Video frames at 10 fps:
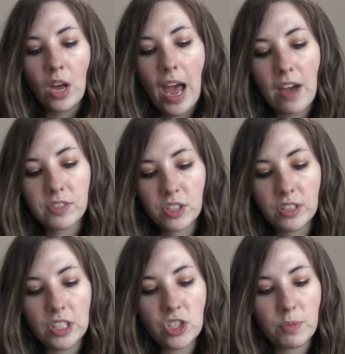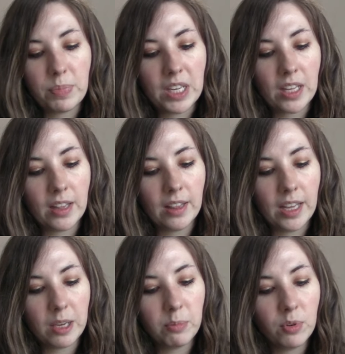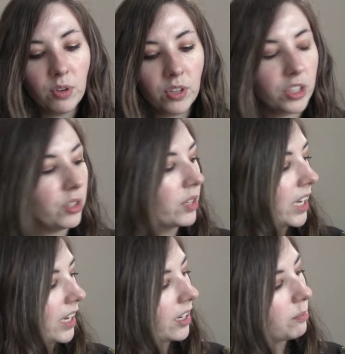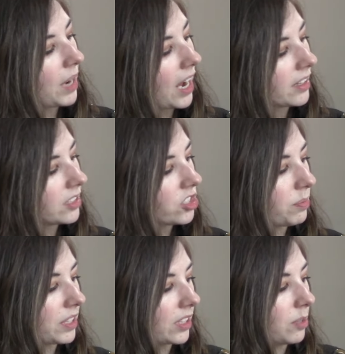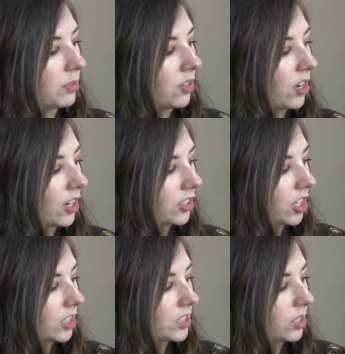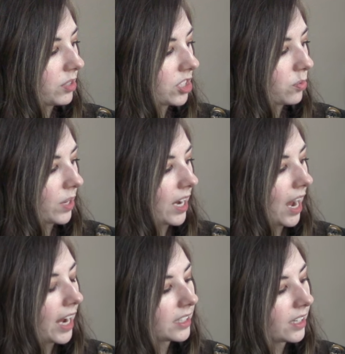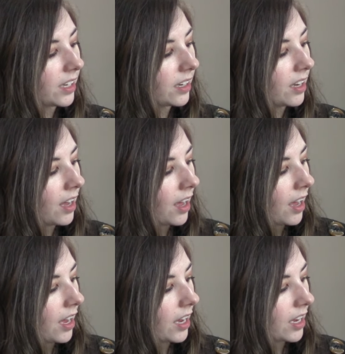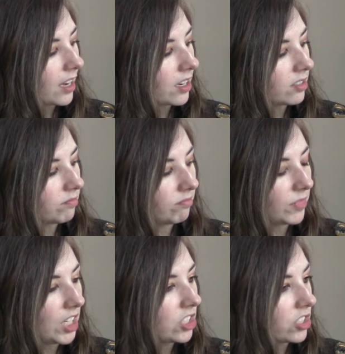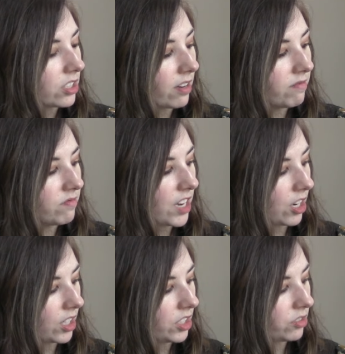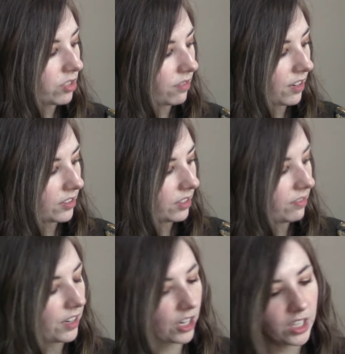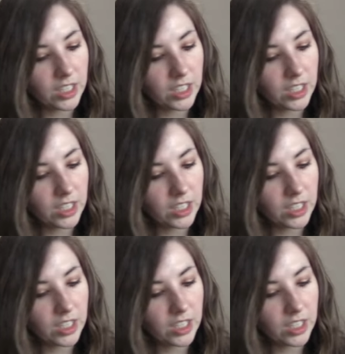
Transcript: after the shipping label. You can buy the shipping label on Curtsy, which is what I did. And it's just a very user-friendly, very